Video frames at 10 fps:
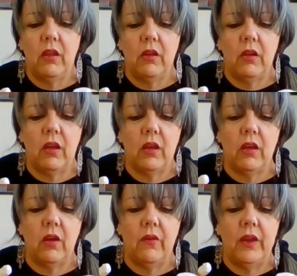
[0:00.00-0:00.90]
you're not
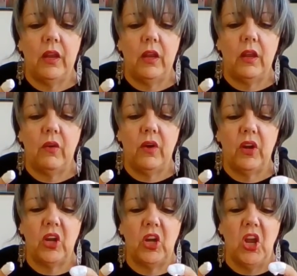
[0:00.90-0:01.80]
going anywhere.
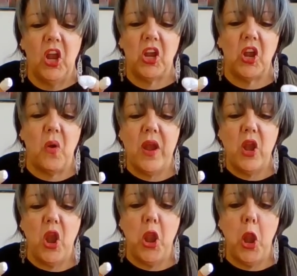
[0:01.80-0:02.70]
You're
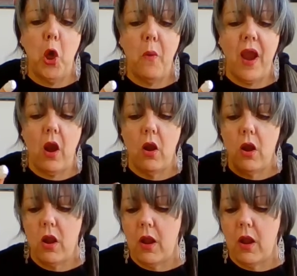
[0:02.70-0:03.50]
going nowhere.